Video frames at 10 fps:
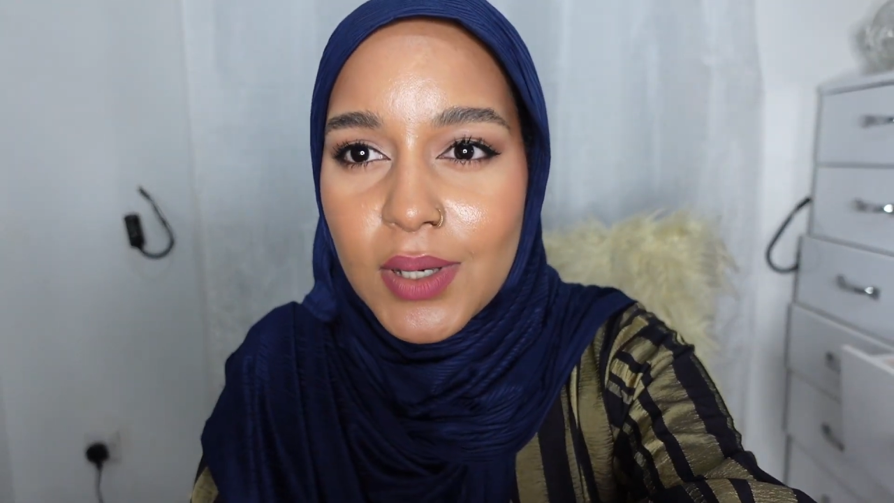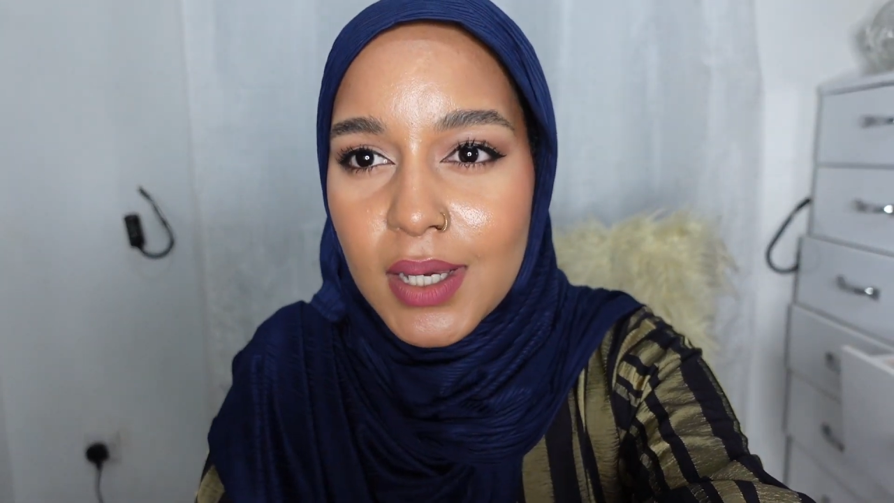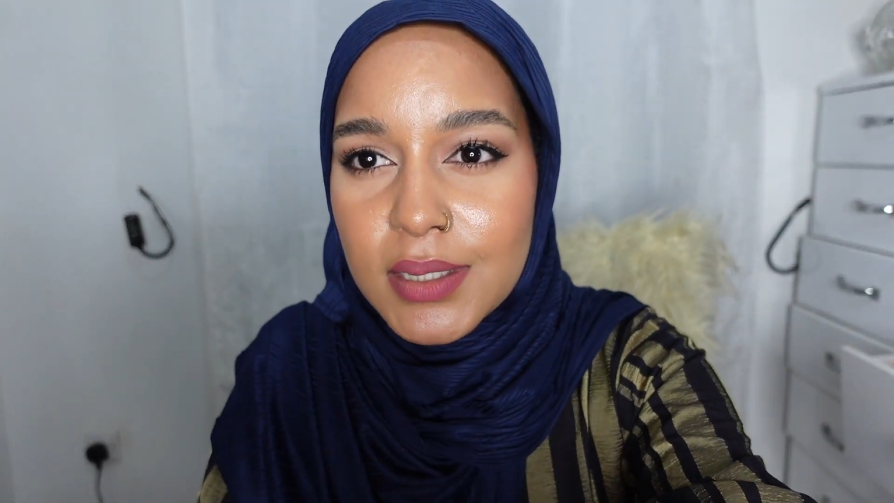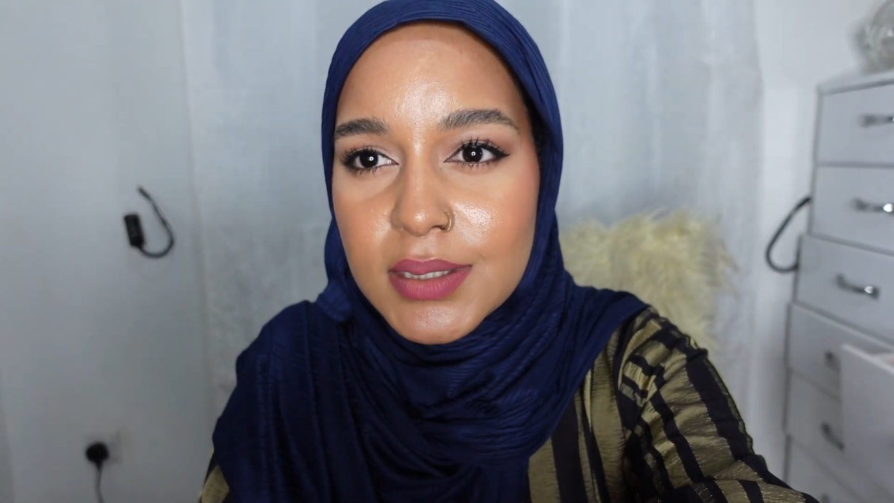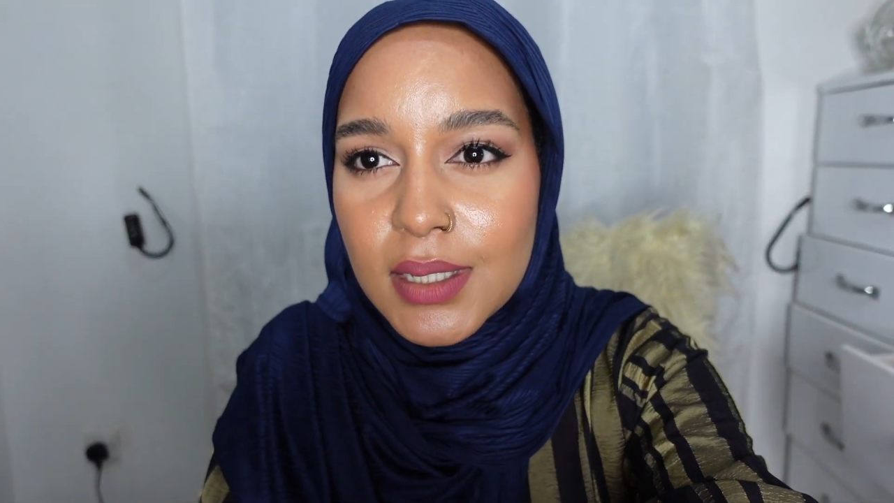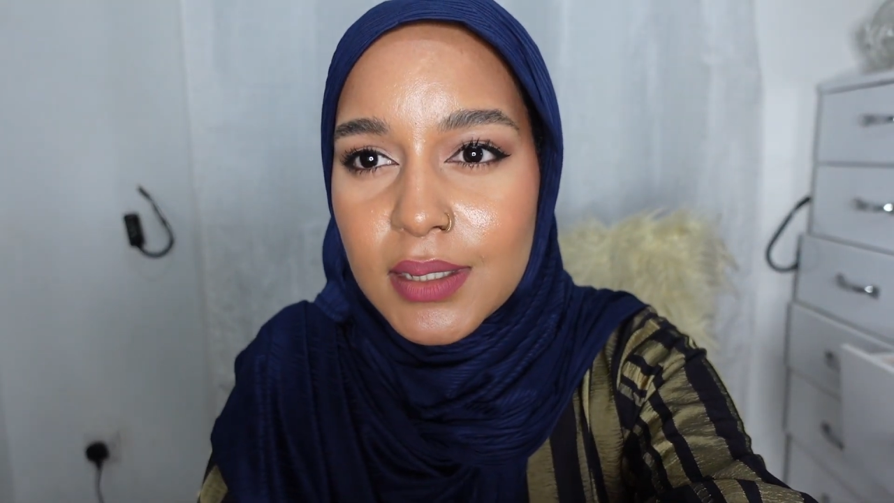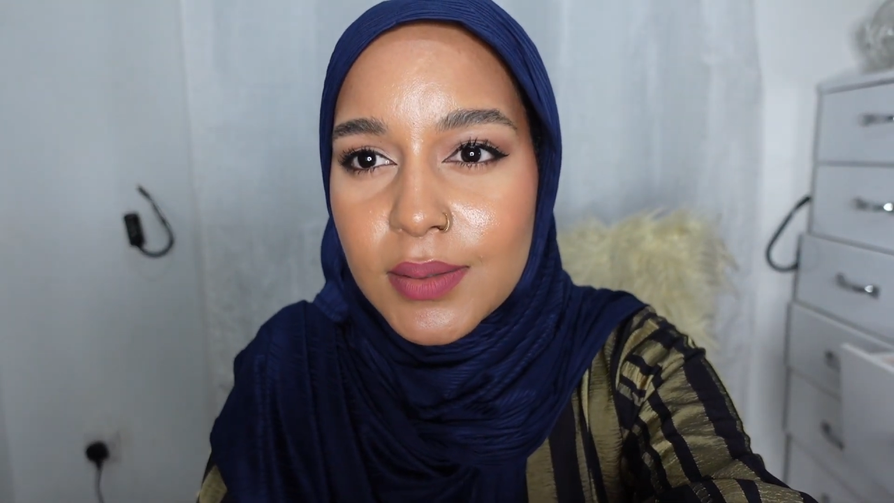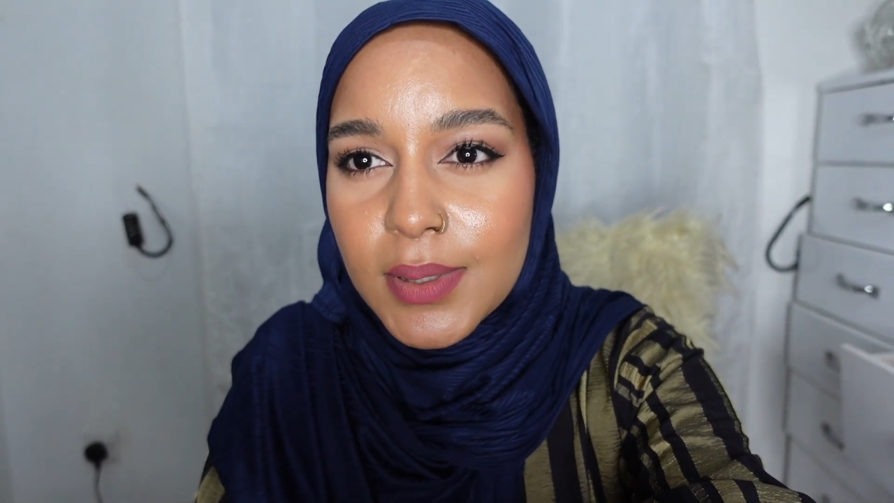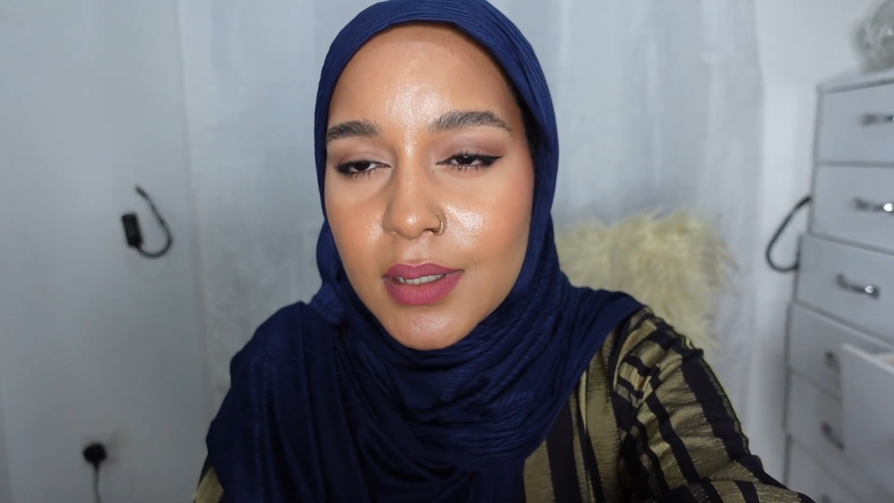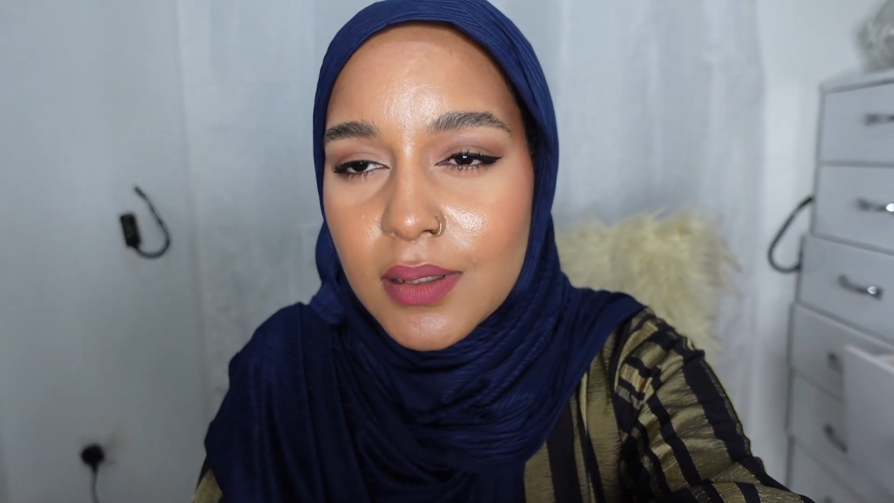guys a little
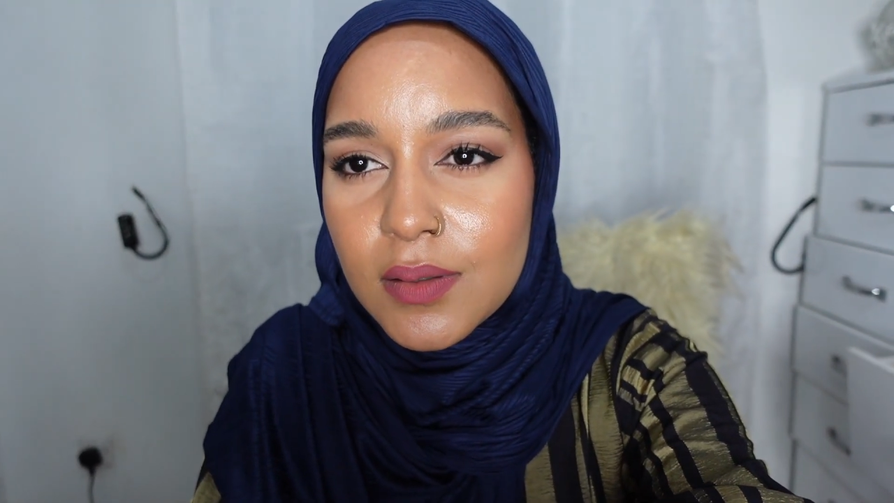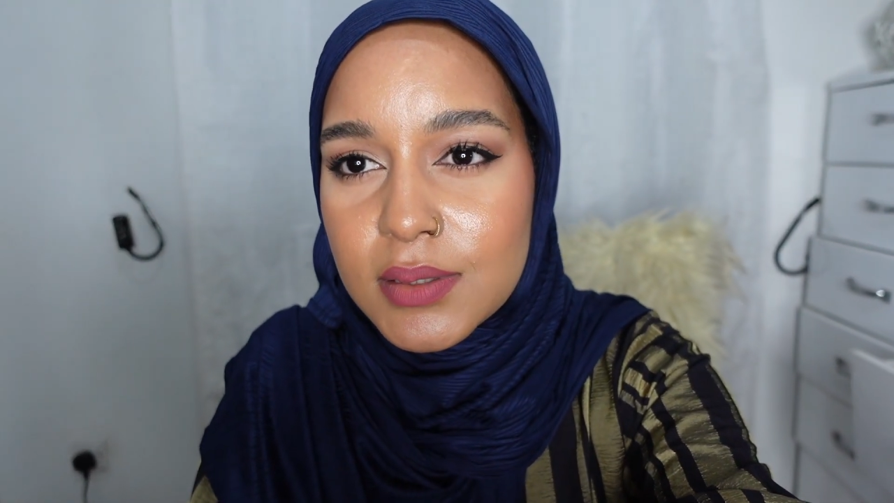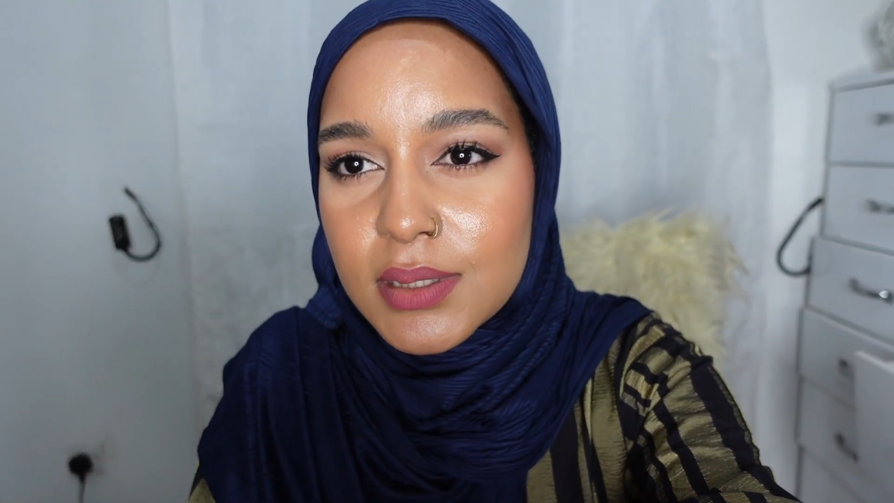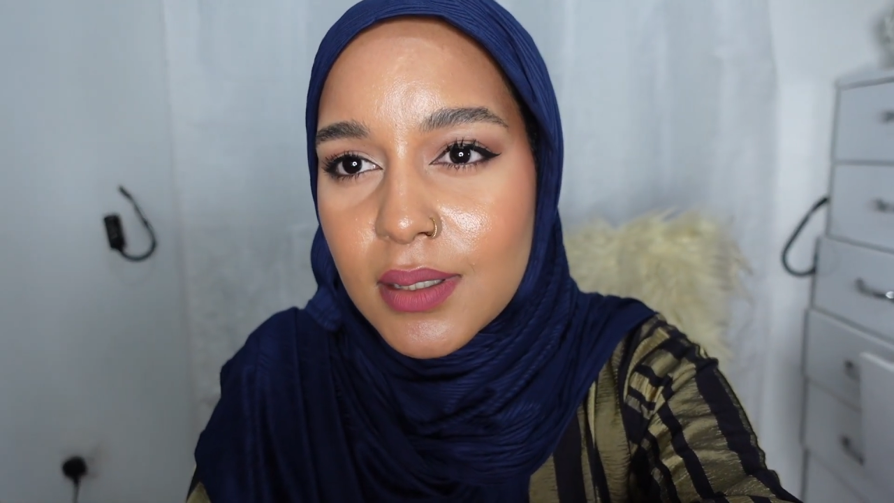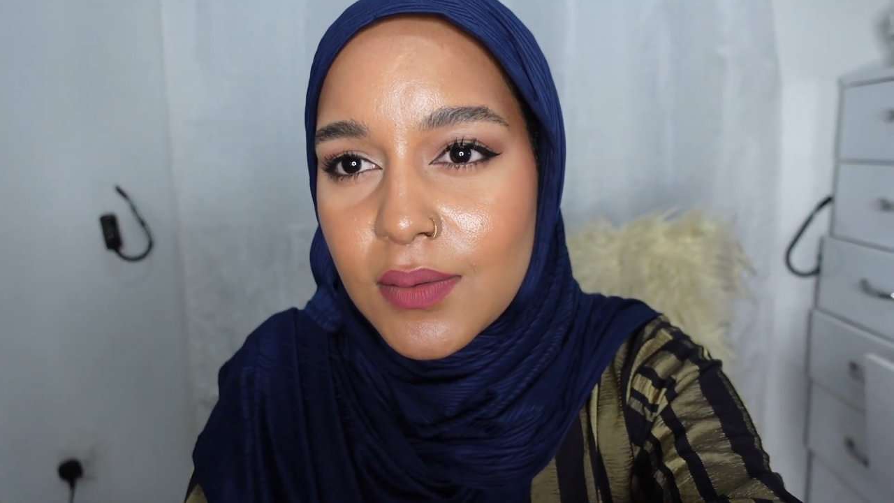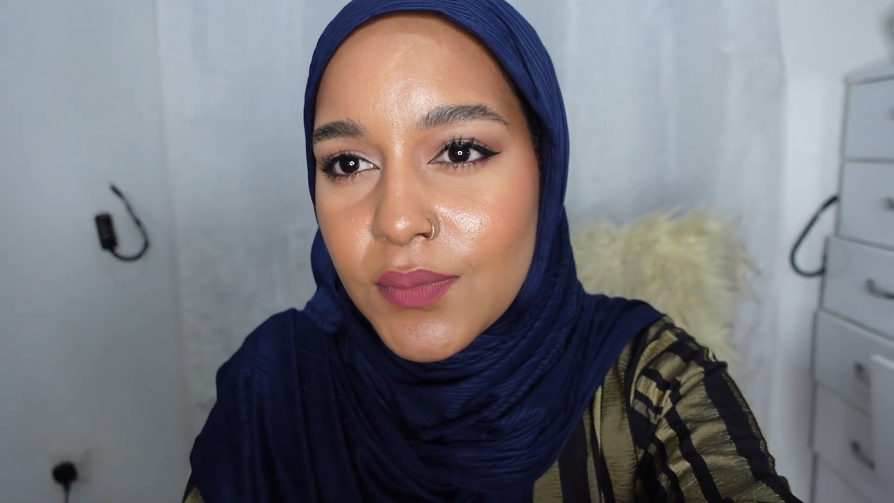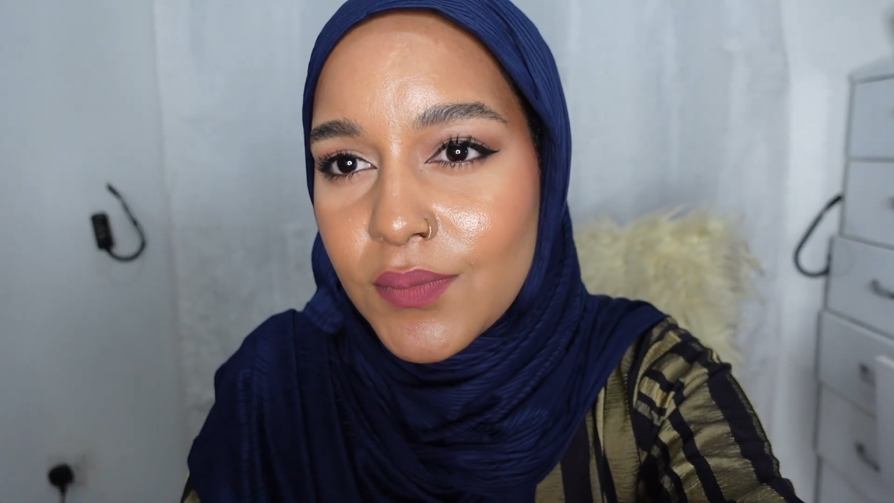bit closer.